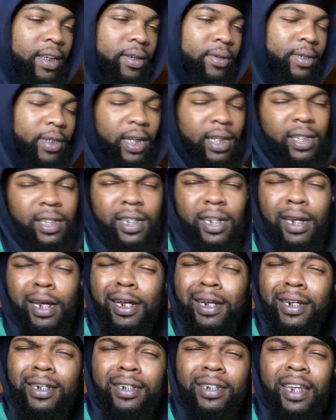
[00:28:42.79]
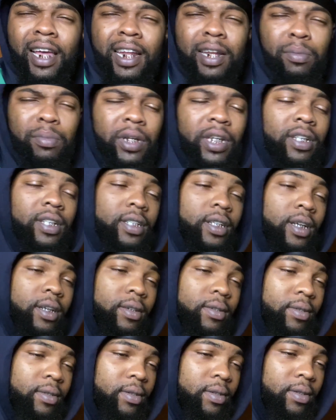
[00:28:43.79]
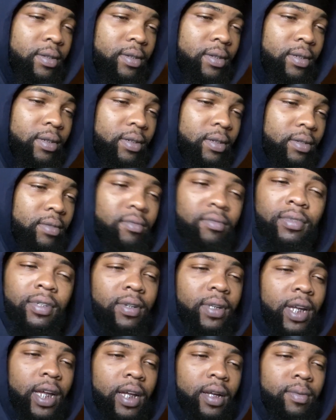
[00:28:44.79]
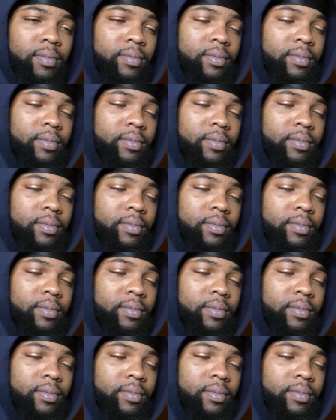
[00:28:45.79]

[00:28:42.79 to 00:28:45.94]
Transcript: Well, that's it. It's kind of big, though. Okay.